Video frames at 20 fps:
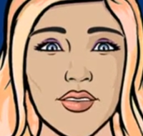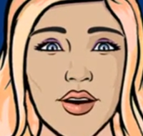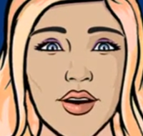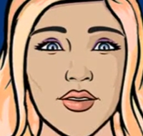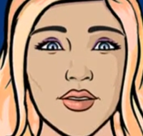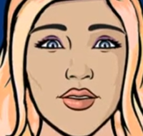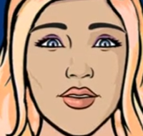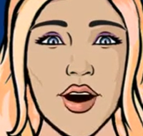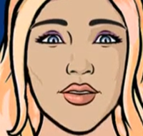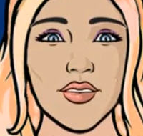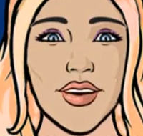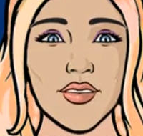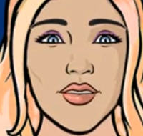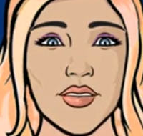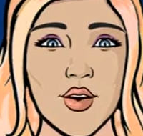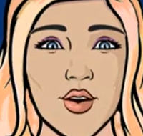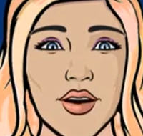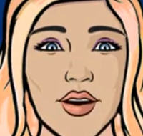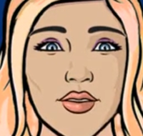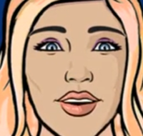location of
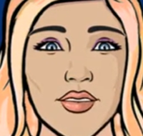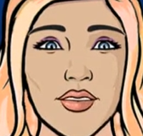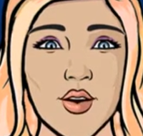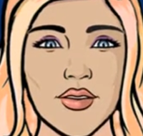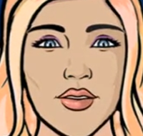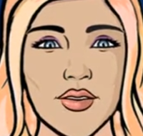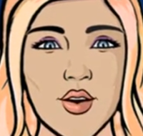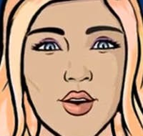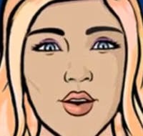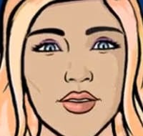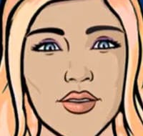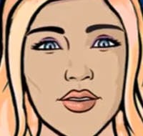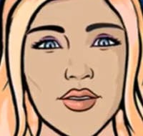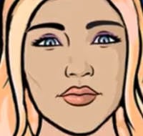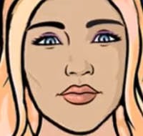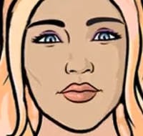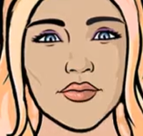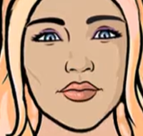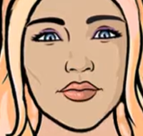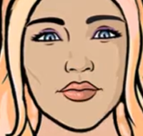his grave is
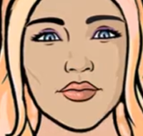unknown.